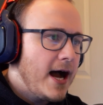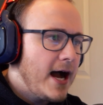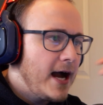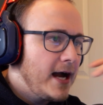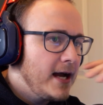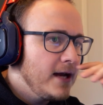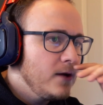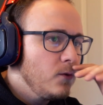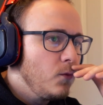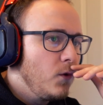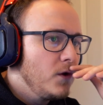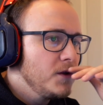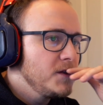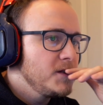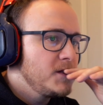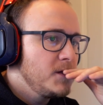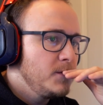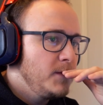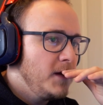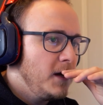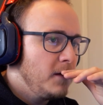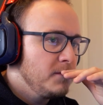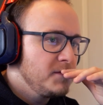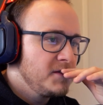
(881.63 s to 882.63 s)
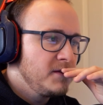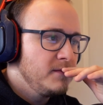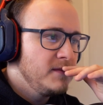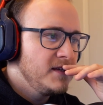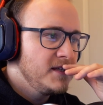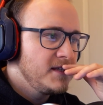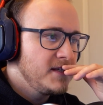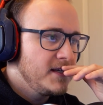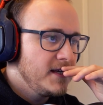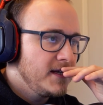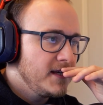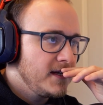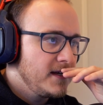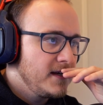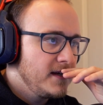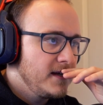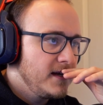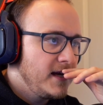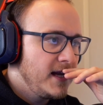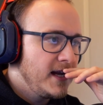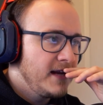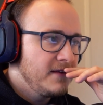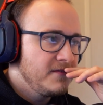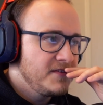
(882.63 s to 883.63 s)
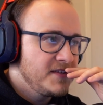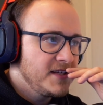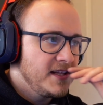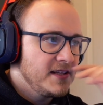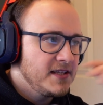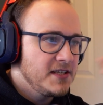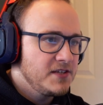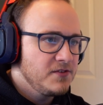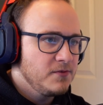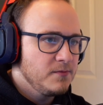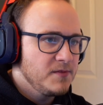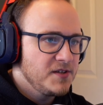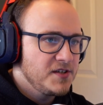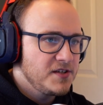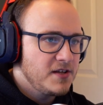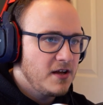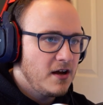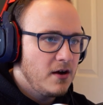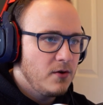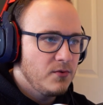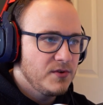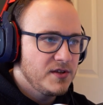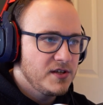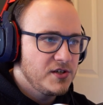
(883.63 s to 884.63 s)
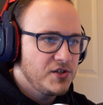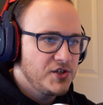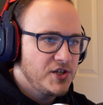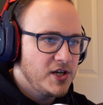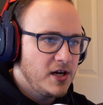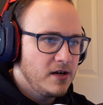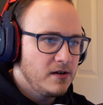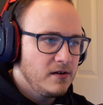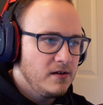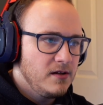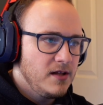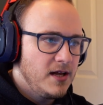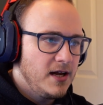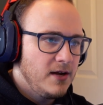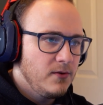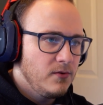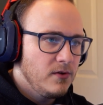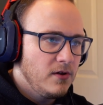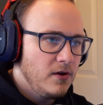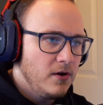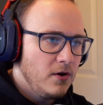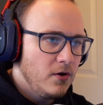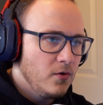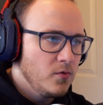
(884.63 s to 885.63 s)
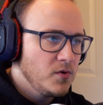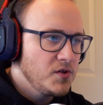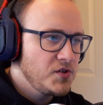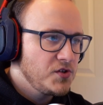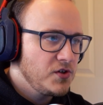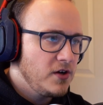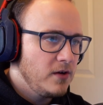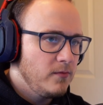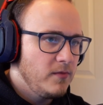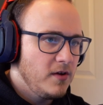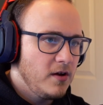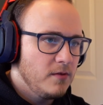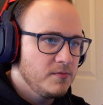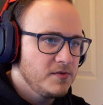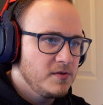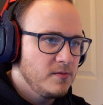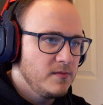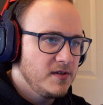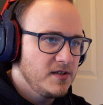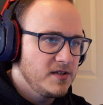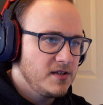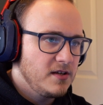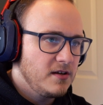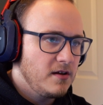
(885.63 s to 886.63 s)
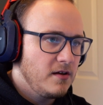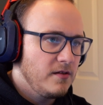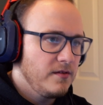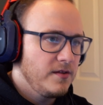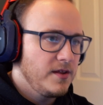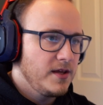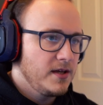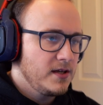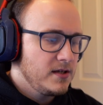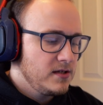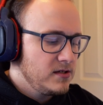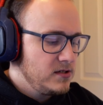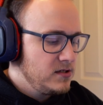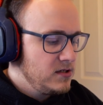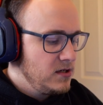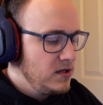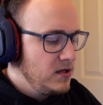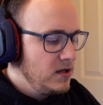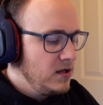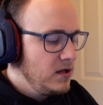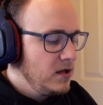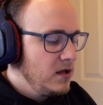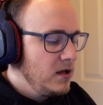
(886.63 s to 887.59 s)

I want to be optimistic, and I've said this from the start with this channel. I will always try and be optimistic on things.